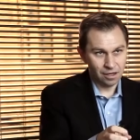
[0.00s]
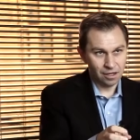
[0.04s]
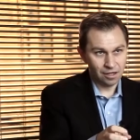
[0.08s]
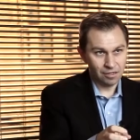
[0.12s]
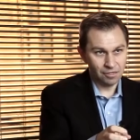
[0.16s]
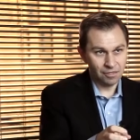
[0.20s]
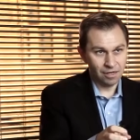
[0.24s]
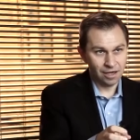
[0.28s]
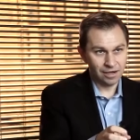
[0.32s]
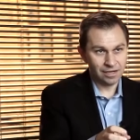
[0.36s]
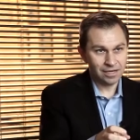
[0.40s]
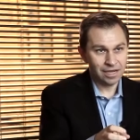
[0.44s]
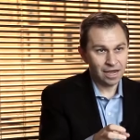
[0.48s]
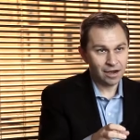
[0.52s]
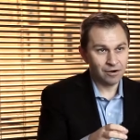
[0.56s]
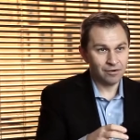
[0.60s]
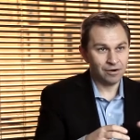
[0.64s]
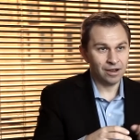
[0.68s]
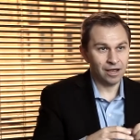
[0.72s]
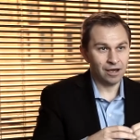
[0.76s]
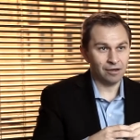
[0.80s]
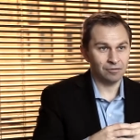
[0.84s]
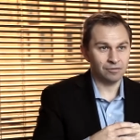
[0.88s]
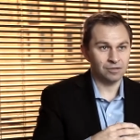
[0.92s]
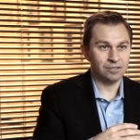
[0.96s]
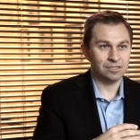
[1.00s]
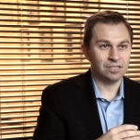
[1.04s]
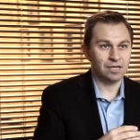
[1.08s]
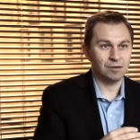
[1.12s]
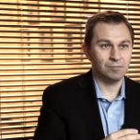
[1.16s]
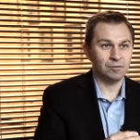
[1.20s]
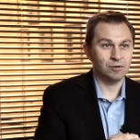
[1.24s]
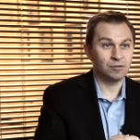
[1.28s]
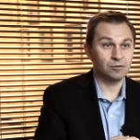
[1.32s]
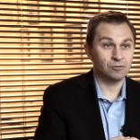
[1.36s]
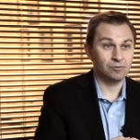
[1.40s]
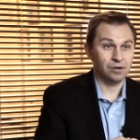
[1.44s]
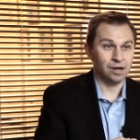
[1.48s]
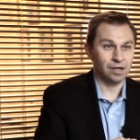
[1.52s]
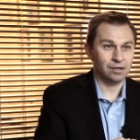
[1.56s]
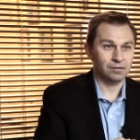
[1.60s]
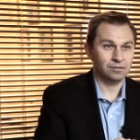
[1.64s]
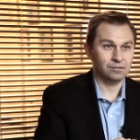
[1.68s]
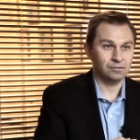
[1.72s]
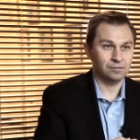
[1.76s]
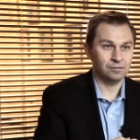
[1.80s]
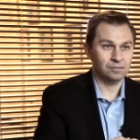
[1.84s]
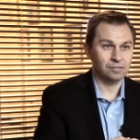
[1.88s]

that carry out these chemical reactions